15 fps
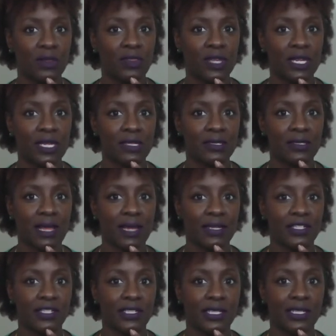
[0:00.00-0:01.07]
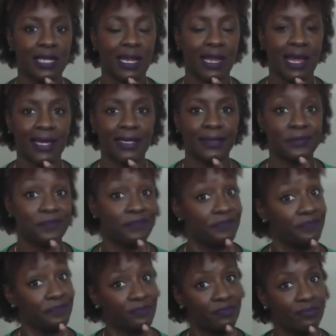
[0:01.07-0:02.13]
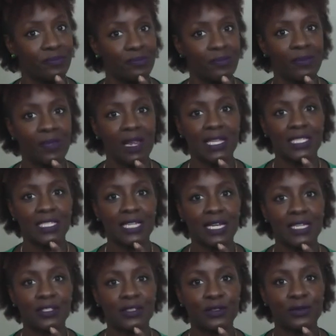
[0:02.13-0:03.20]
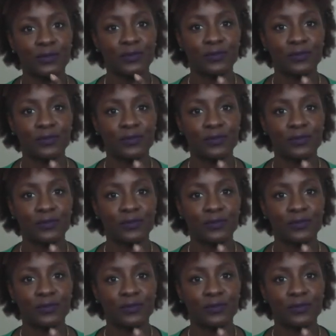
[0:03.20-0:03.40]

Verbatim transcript: things that she did not like. Stay tuned.